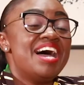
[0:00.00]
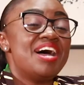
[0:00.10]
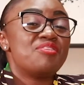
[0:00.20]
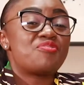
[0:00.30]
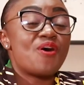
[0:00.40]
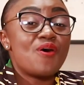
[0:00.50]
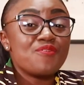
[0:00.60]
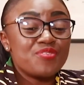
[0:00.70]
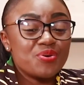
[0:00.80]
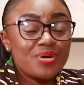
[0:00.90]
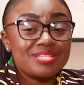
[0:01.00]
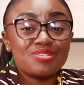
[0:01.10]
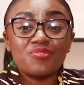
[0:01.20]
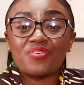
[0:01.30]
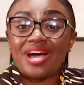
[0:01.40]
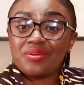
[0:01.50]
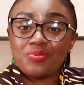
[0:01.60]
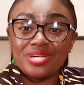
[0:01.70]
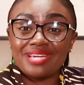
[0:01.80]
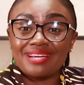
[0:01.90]
And for our viewers, you've heard
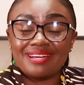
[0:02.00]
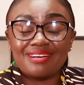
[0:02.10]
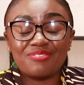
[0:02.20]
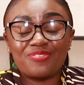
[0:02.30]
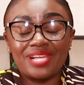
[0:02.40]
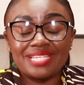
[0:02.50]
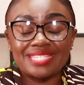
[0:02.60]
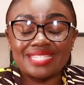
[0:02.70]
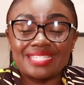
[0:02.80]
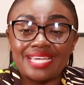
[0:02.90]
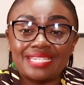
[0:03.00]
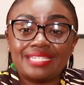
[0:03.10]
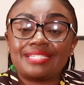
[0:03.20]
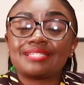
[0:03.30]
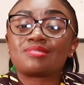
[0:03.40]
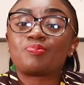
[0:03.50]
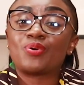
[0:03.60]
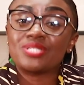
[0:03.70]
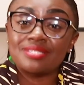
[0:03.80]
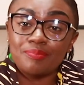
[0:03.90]
what Felix has said. It is
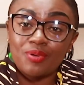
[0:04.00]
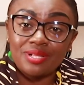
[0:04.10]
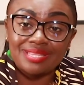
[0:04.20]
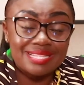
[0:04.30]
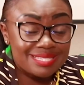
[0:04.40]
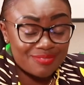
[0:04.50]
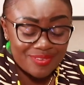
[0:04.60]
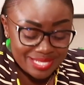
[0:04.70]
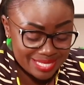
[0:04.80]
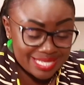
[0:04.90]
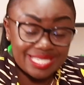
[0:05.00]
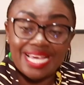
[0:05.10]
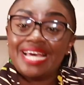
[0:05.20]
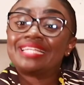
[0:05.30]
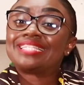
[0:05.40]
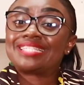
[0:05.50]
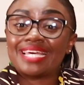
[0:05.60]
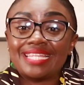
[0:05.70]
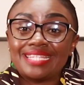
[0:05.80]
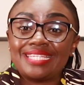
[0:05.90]
possible. That's the first thing. The
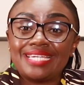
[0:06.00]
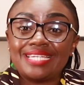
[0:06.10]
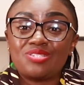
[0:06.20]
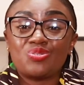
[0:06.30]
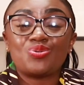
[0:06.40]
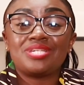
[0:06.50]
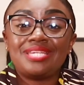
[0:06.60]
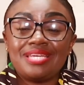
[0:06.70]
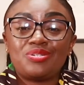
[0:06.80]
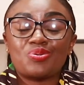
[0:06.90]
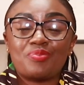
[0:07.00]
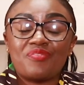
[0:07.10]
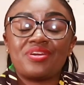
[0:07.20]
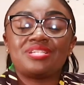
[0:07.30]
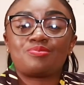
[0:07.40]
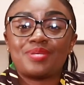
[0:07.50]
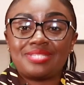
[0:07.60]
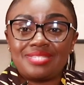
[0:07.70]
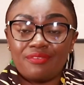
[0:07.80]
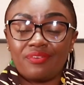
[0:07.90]
second thing is you need to be very
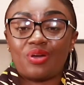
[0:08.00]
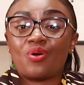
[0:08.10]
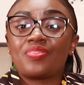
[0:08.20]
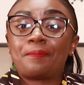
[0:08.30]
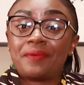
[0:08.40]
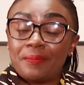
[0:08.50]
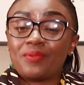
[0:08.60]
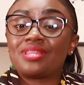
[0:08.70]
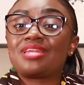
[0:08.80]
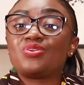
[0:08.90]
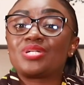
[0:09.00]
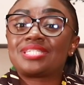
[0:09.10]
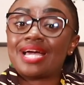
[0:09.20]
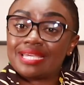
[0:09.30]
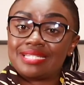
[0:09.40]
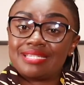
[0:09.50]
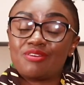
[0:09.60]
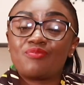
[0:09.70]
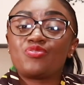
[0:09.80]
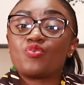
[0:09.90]
specific on the people that you're
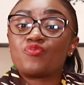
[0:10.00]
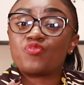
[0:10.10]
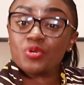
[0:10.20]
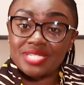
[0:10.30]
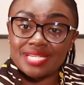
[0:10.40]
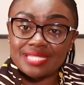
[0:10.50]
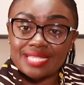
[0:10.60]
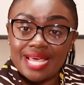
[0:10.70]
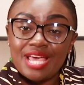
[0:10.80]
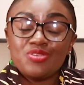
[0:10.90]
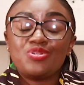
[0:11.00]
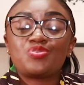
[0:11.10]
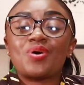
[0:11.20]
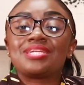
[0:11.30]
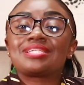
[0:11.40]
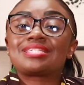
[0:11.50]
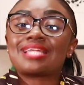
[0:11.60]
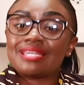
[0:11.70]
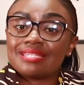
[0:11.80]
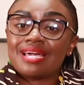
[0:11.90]
targeting, your voters. You need to
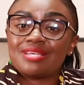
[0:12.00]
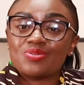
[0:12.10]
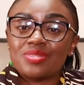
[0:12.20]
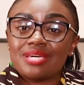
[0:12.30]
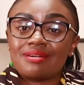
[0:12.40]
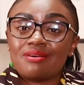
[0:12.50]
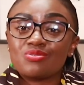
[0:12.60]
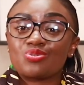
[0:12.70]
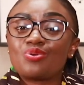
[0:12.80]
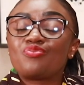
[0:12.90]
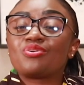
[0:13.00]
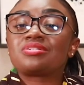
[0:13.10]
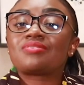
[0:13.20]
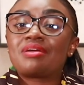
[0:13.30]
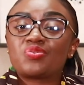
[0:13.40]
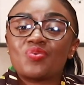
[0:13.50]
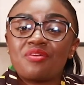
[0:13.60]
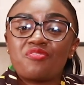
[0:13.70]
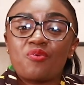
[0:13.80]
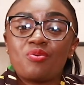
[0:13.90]
understand the guys on the ground. So if you're trying to
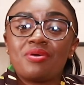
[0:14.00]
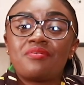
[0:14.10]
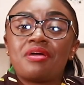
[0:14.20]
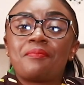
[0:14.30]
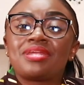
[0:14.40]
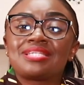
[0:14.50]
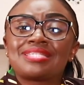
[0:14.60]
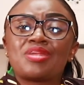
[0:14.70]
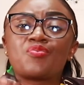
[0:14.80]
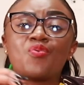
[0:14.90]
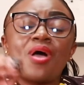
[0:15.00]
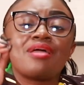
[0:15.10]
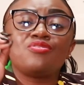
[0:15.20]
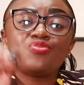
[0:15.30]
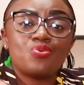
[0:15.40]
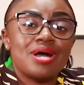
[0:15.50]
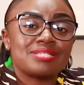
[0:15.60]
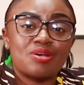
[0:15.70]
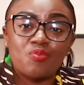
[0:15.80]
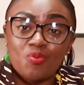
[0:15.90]
run for women rep, understand who are you
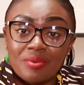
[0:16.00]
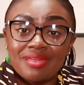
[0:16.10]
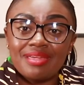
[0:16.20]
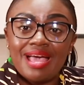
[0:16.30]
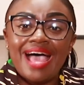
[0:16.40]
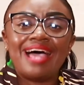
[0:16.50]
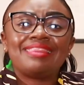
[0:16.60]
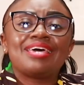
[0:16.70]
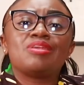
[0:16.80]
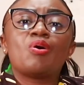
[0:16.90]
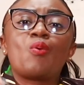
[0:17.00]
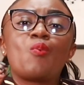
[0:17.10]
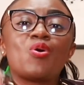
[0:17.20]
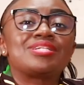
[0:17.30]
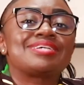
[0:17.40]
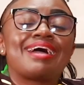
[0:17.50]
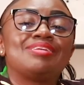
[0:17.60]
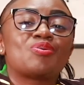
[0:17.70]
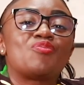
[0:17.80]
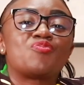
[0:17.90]
as a woman, and then what
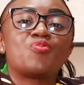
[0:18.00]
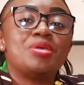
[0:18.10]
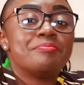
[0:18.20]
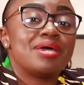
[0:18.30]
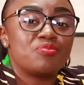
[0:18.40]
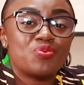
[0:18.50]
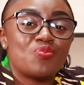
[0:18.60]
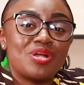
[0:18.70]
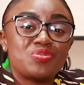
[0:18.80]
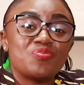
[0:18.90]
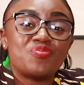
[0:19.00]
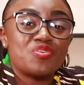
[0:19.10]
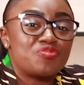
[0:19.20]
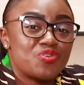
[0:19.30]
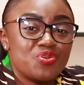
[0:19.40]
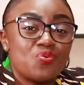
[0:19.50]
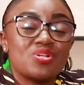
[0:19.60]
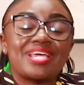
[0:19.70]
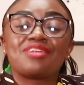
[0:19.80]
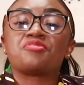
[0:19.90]
kind of women would want to vote for you,
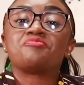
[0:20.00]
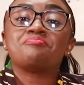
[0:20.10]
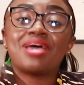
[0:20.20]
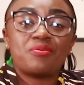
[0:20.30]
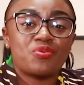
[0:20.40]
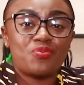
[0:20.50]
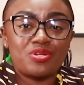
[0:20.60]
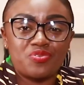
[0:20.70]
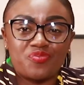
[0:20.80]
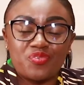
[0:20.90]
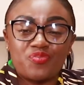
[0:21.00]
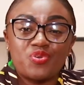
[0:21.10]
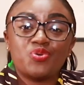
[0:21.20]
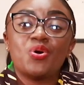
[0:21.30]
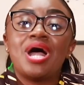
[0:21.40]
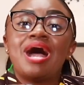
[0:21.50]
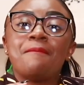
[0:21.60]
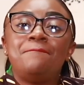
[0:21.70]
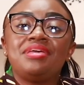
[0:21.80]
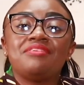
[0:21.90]
what kind of men would want to vote for you.
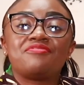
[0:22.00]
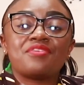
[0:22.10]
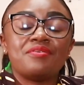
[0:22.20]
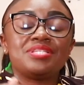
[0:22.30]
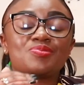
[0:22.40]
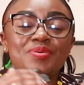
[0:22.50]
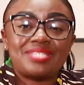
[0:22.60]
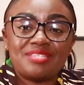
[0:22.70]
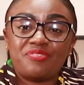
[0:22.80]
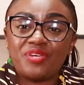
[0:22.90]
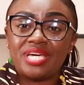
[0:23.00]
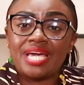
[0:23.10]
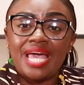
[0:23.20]
Be very specific.